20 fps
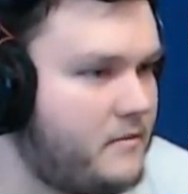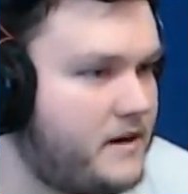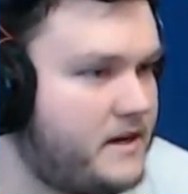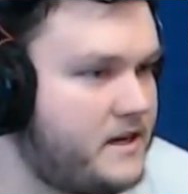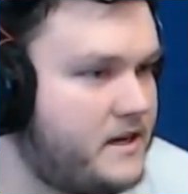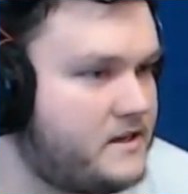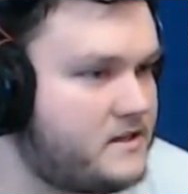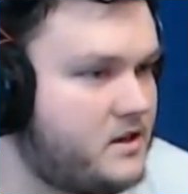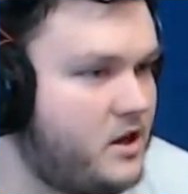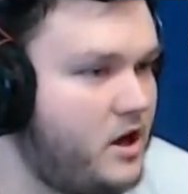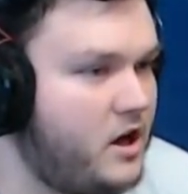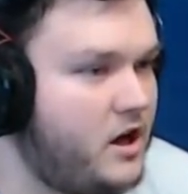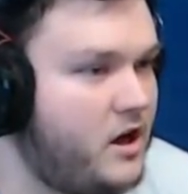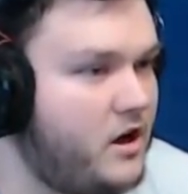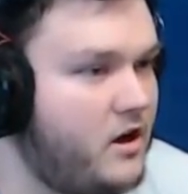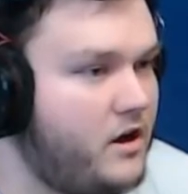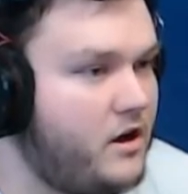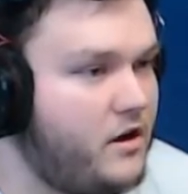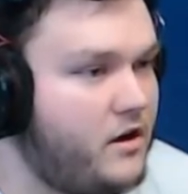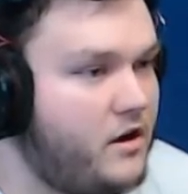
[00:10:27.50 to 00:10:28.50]
Oh my days.
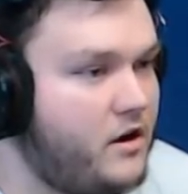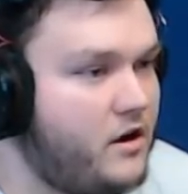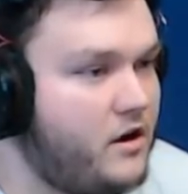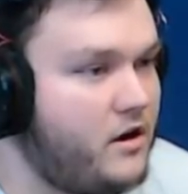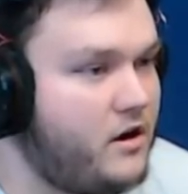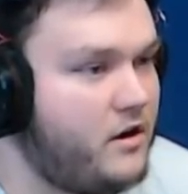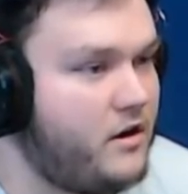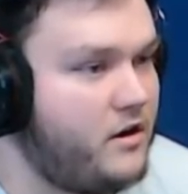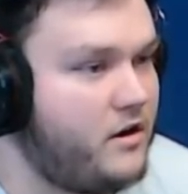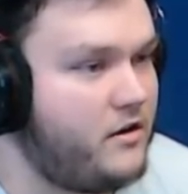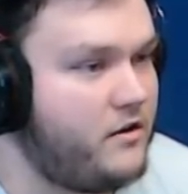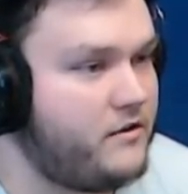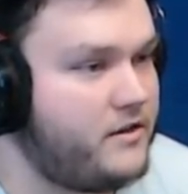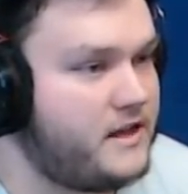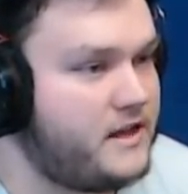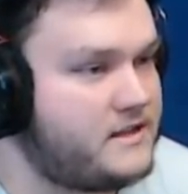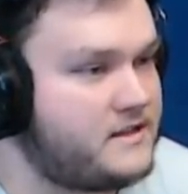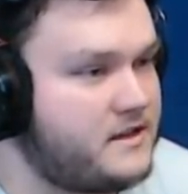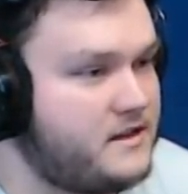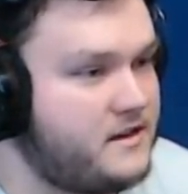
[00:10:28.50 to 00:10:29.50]
Oh,
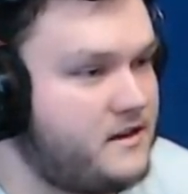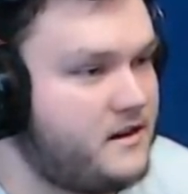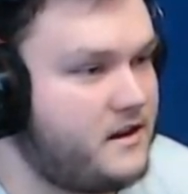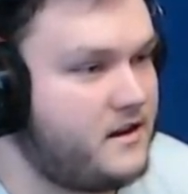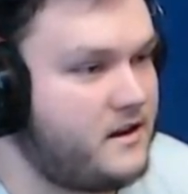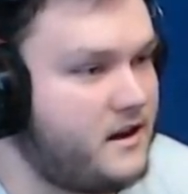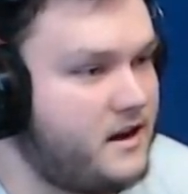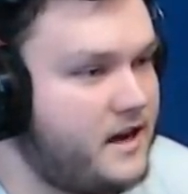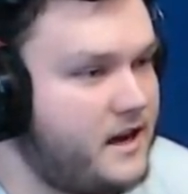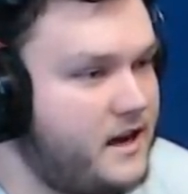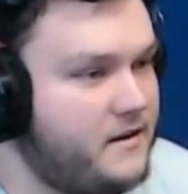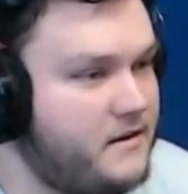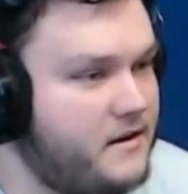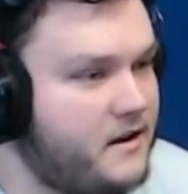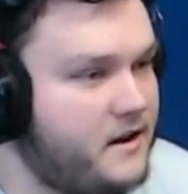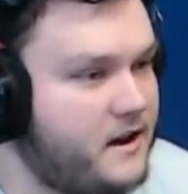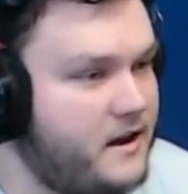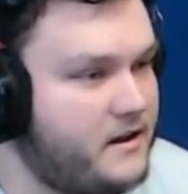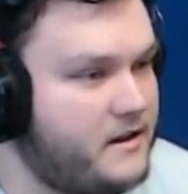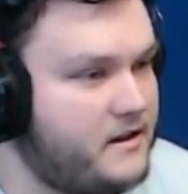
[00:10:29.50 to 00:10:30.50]
there's a eye
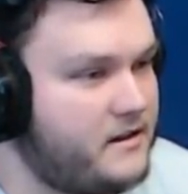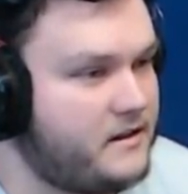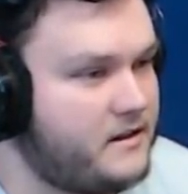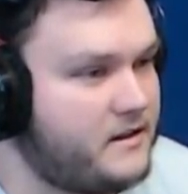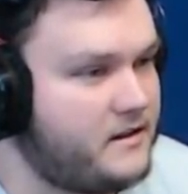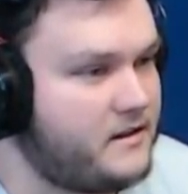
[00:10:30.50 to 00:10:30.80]
guy.